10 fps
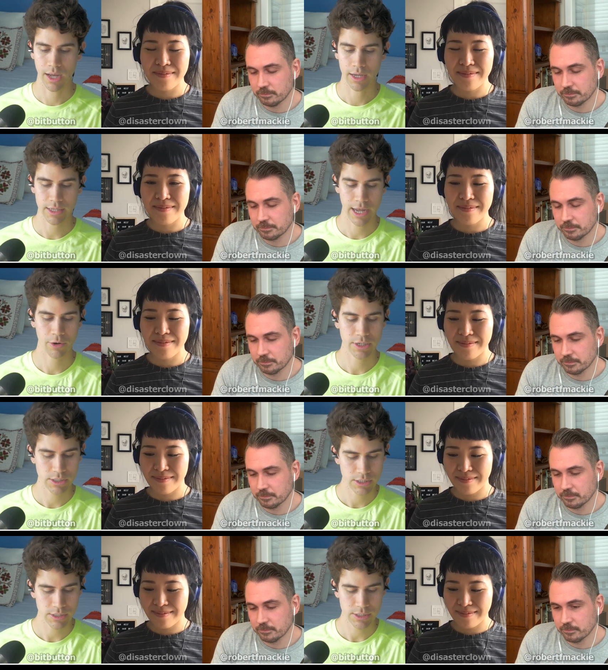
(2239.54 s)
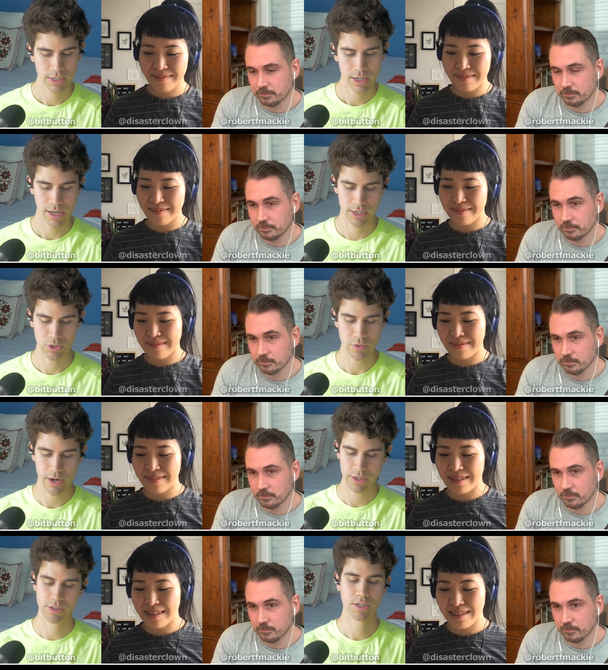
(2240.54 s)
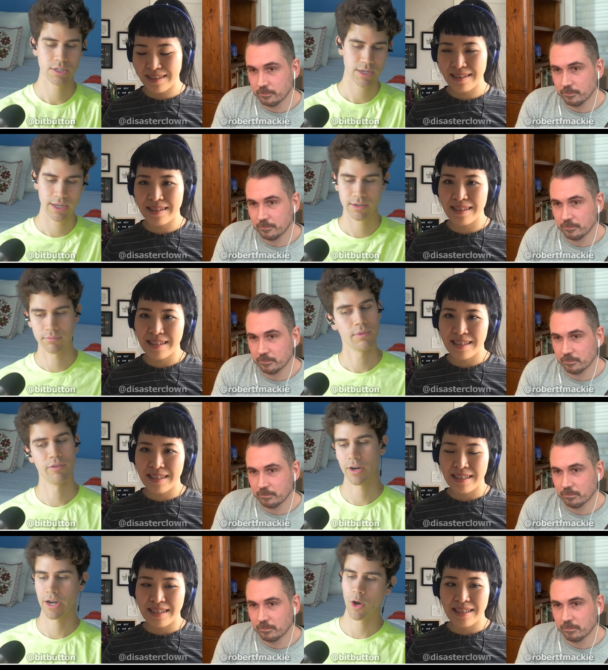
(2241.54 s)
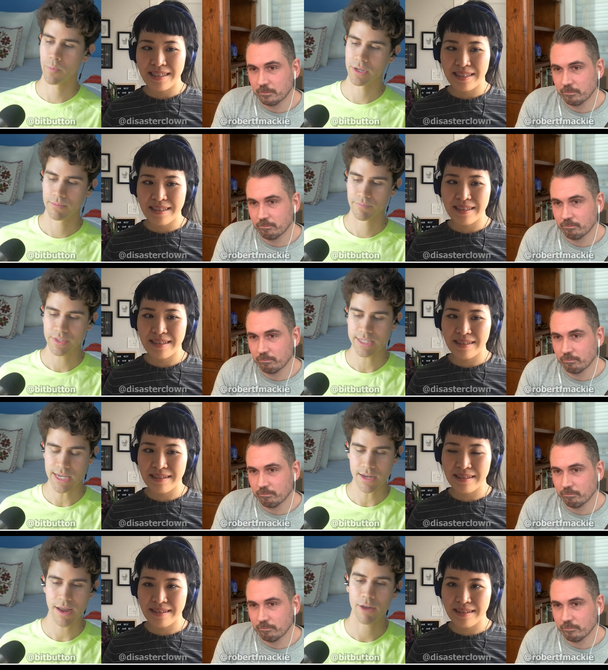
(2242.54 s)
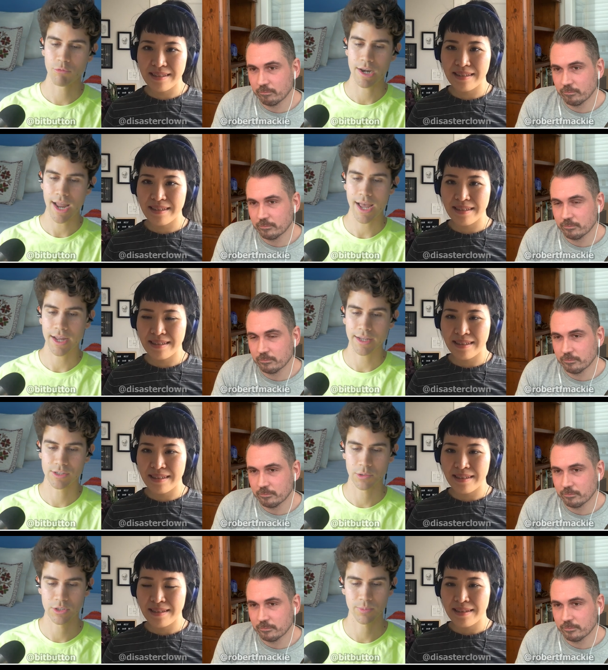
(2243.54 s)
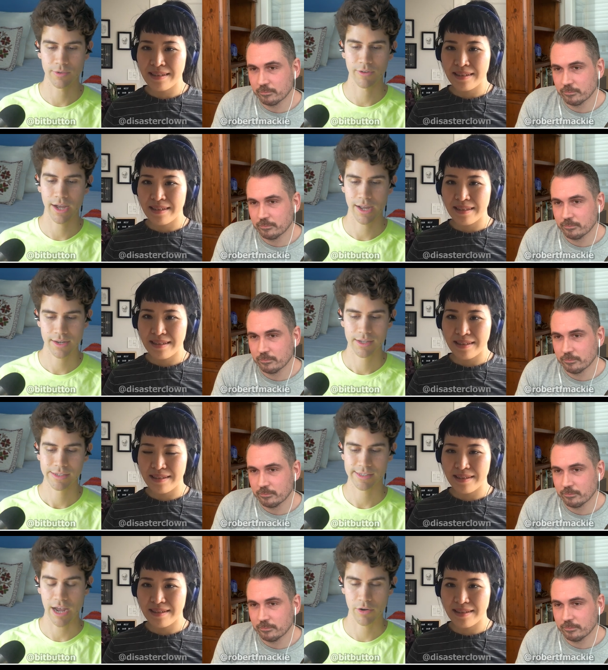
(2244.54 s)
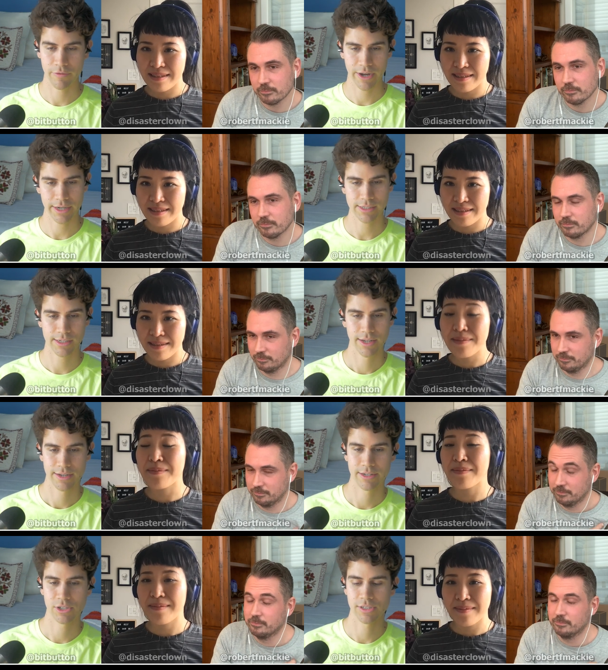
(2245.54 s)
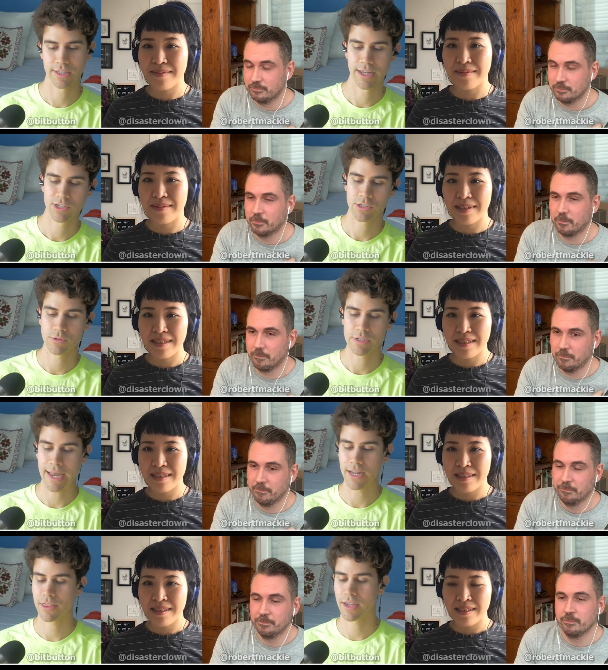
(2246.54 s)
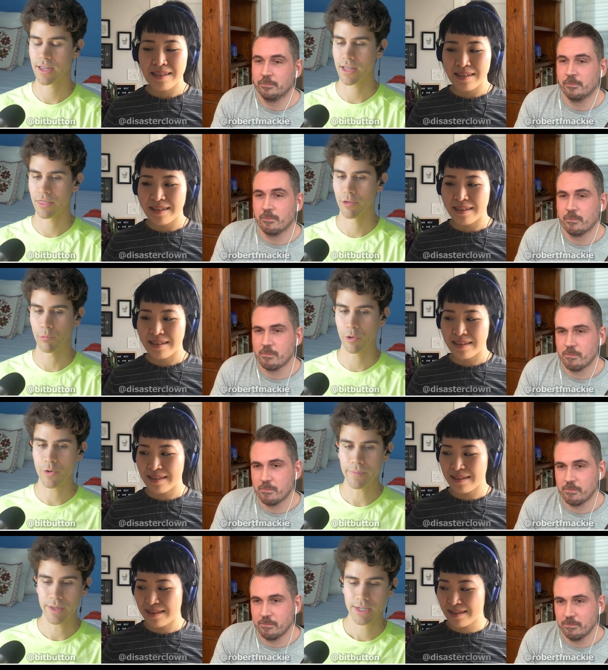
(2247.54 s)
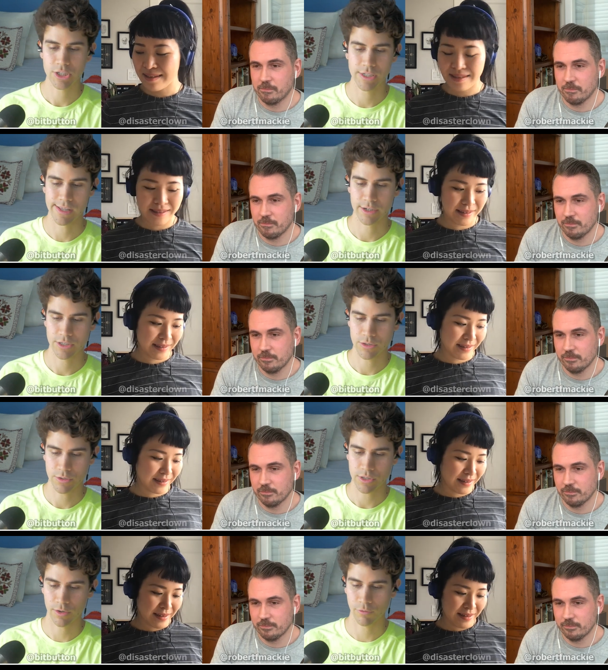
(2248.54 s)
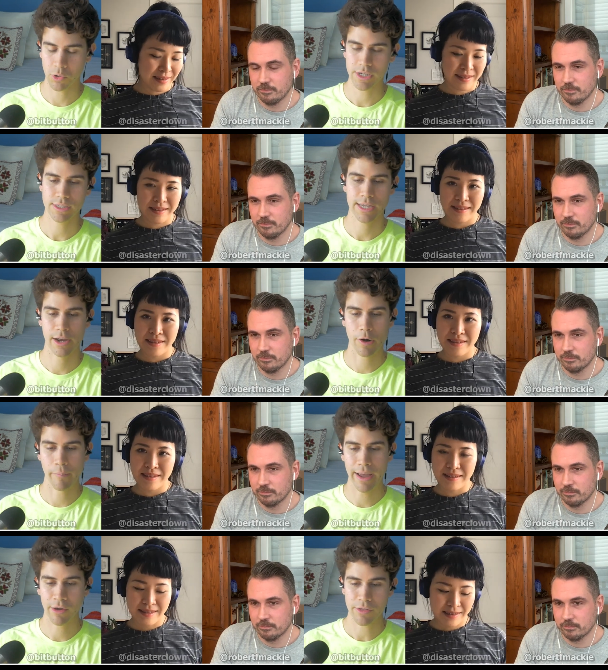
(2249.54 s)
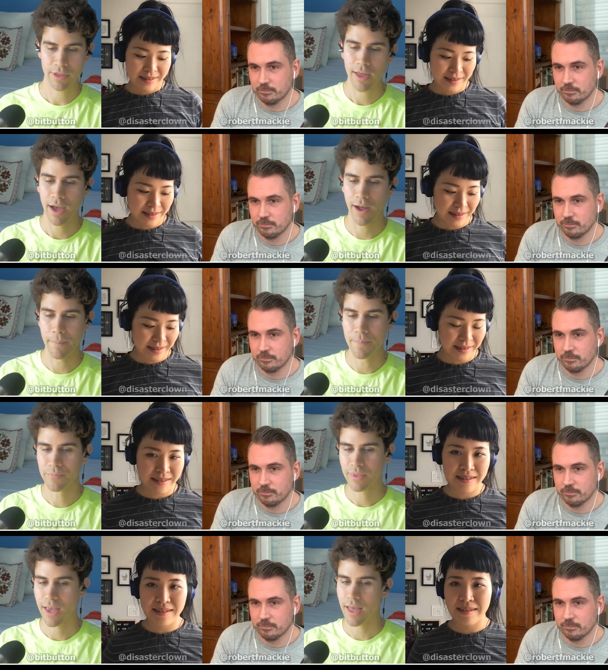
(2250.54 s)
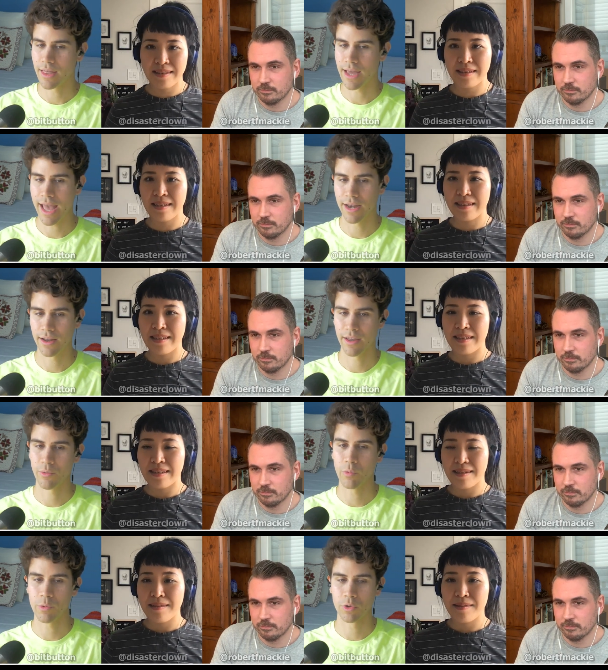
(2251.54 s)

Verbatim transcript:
Speaker 1: characters, 2 characters in a very open scene, and Renee is going to provide sound effects. Now, she's allowed to use anything in the room. She's allowed to use her voice and her mouth, and we will